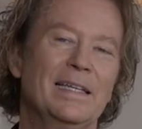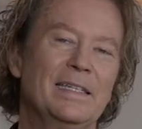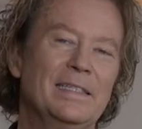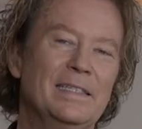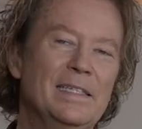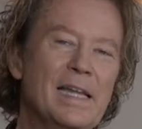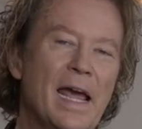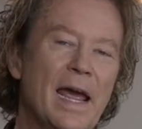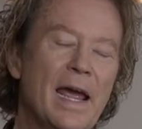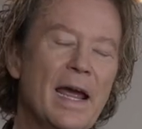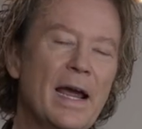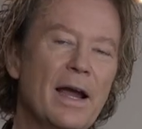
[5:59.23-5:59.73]

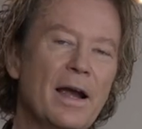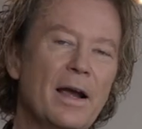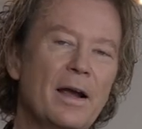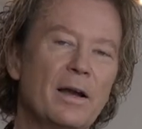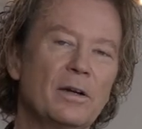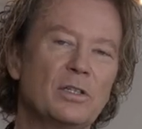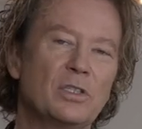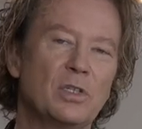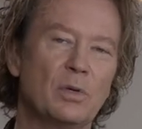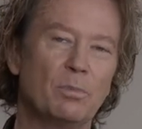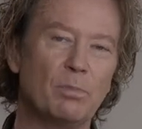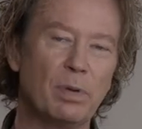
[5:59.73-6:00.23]
Dare
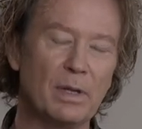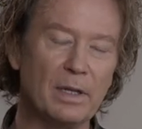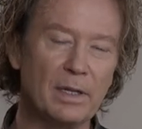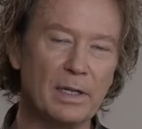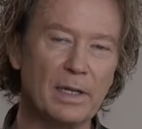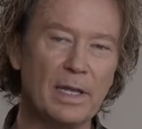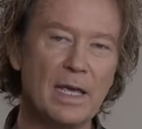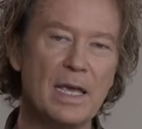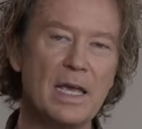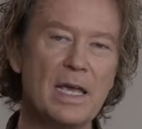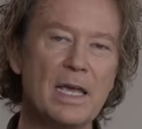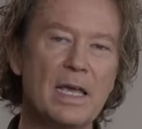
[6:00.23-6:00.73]
to
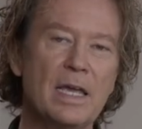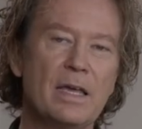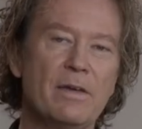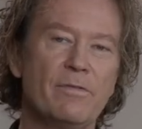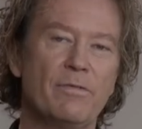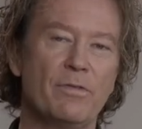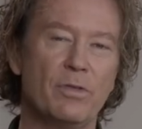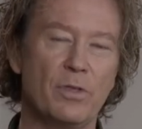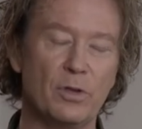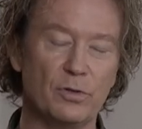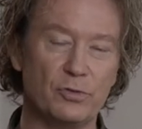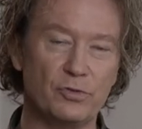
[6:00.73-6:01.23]

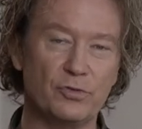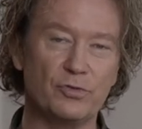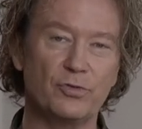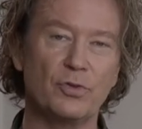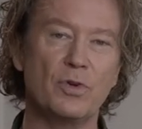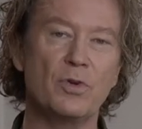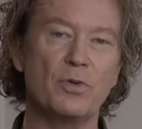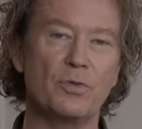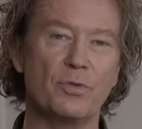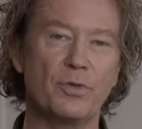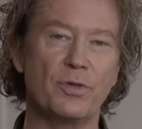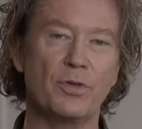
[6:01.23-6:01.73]
believe the
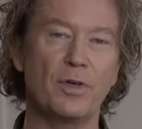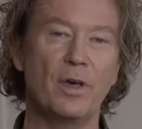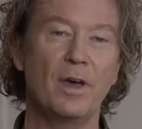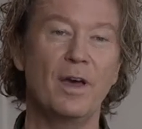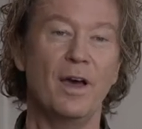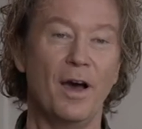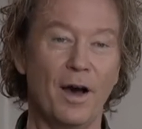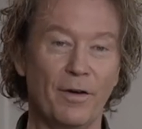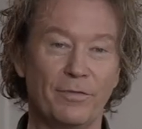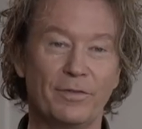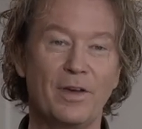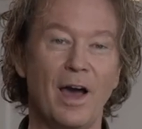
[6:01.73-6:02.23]
truth
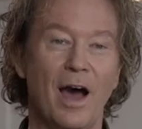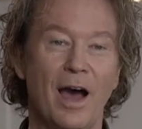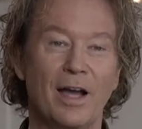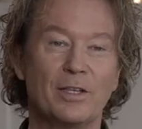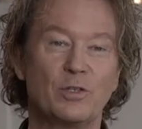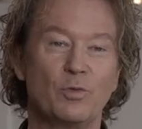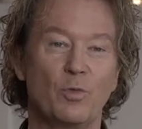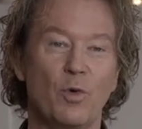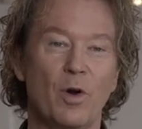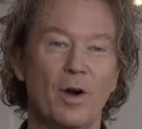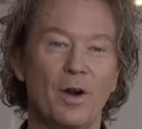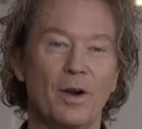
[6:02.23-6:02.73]
of
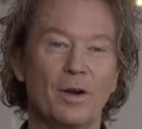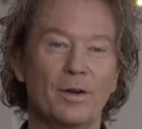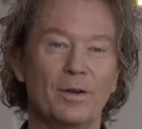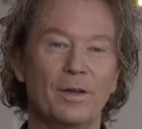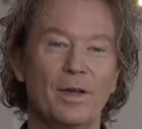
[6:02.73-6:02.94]
God's word.